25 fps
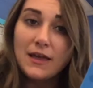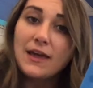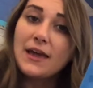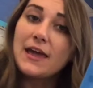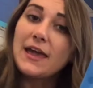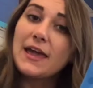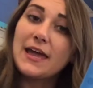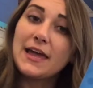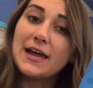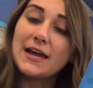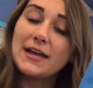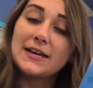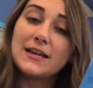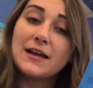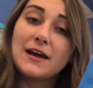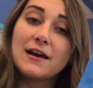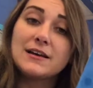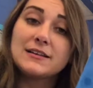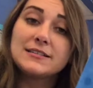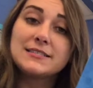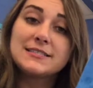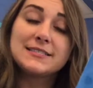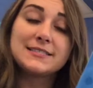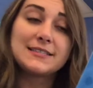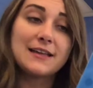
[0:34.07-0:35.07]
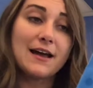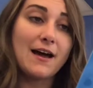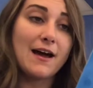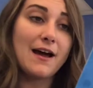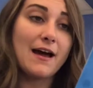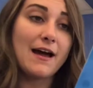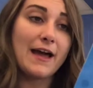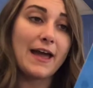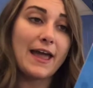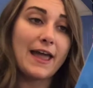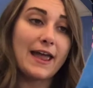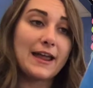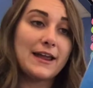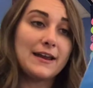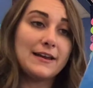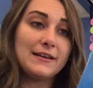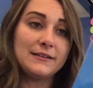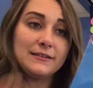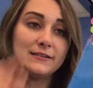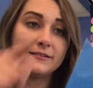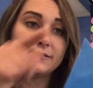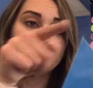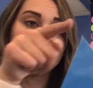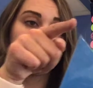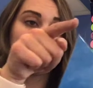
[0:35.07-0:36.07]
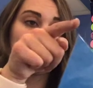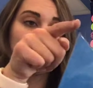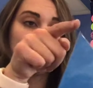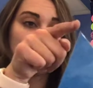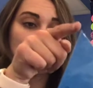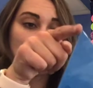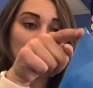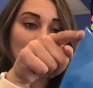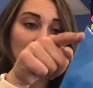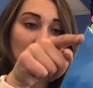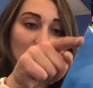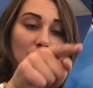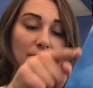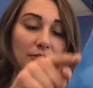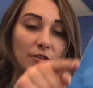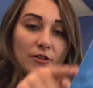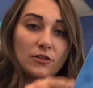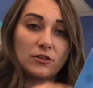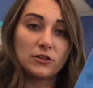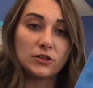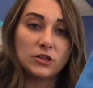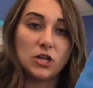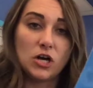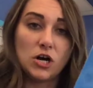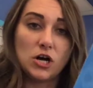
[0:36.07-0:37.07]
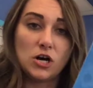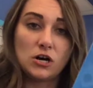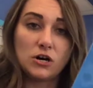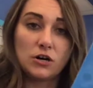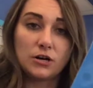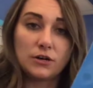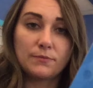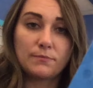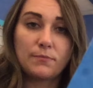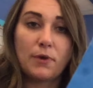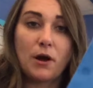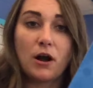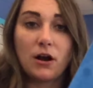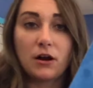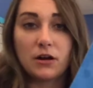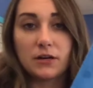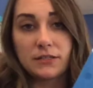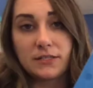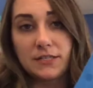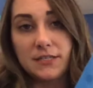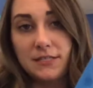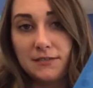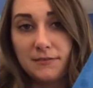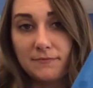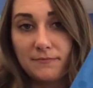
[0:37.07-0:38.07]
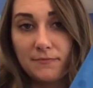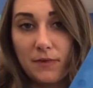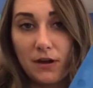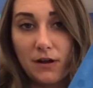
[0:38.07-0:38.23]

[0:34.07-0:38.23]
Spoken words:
And a side are the long parts